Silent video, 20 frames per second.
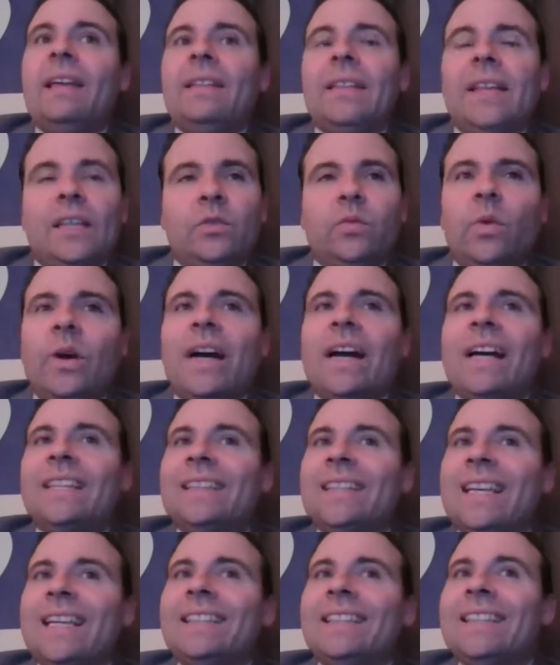That's why I
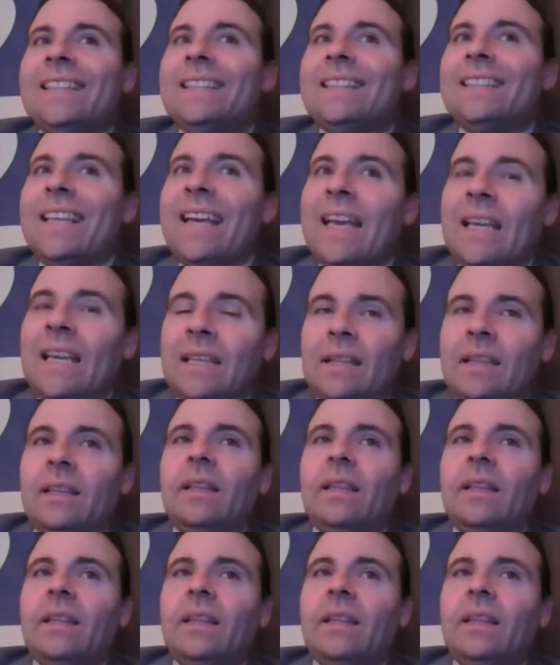think that they